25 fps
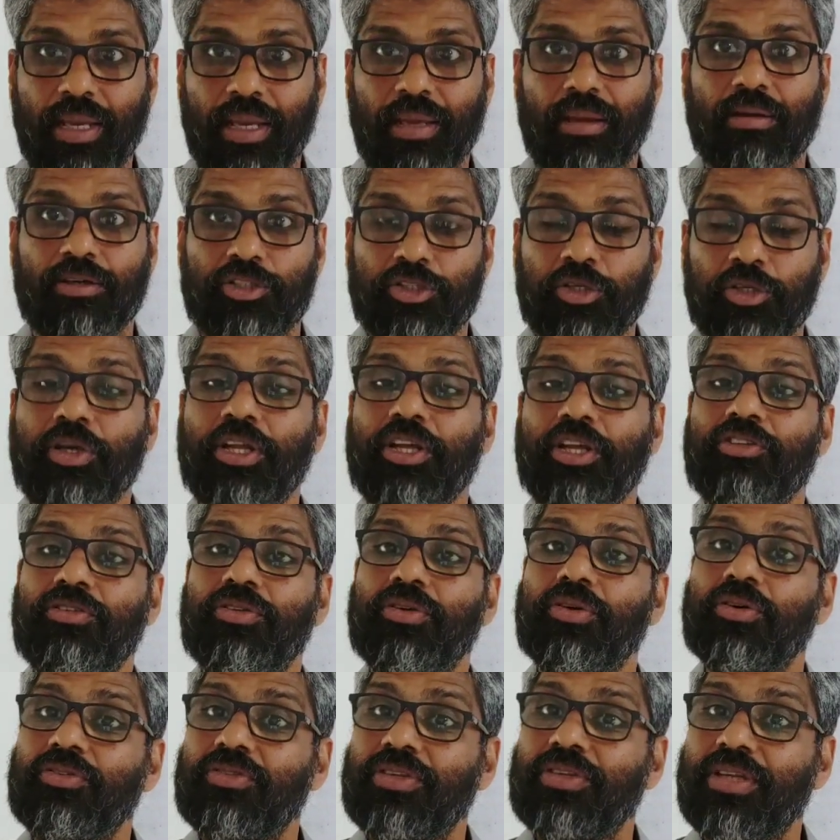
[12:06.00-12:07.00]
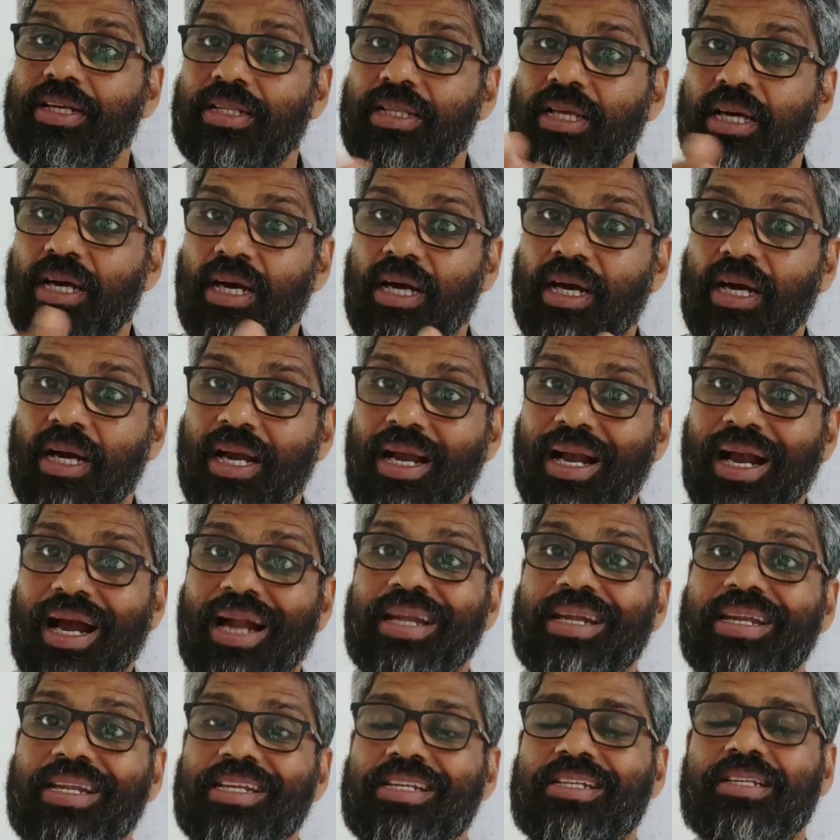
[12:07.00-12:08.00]
Okay, should is used in the
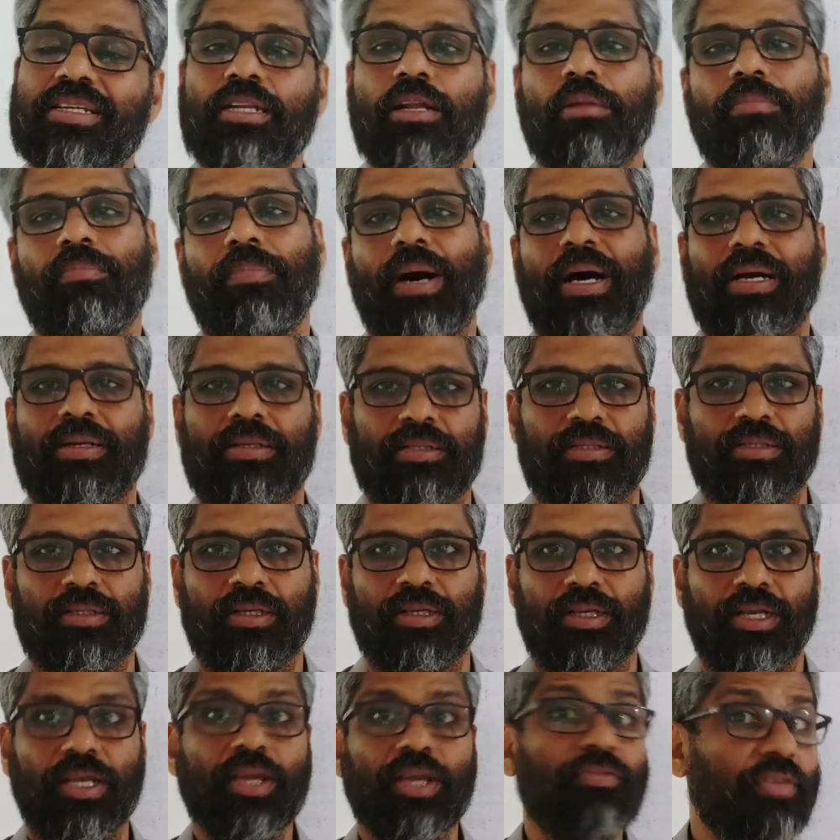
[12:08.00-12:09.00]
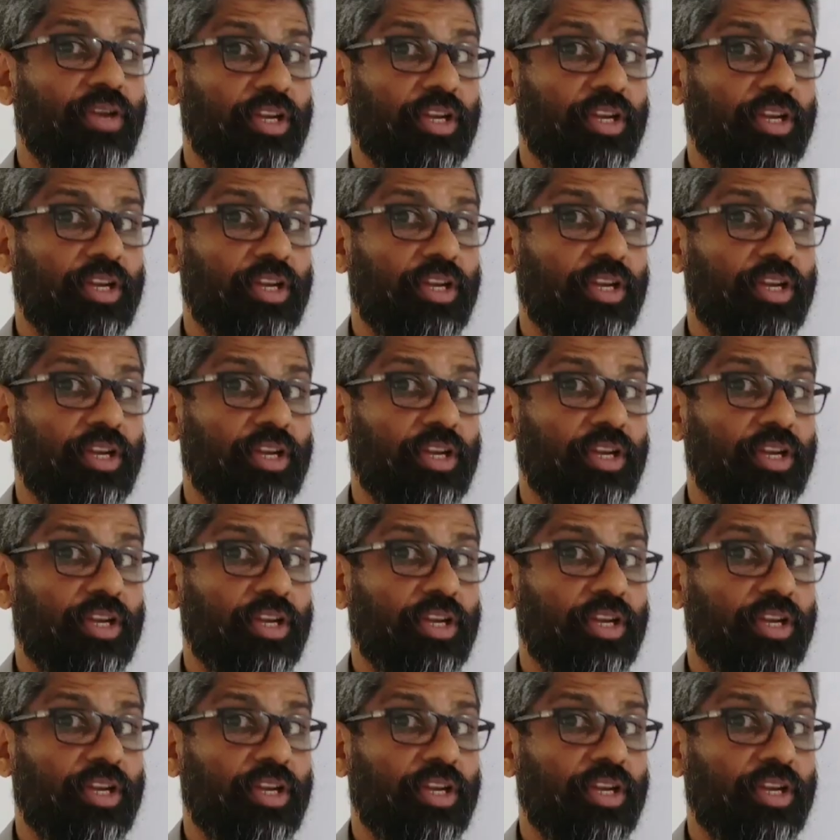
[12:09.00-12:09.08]
conditional part.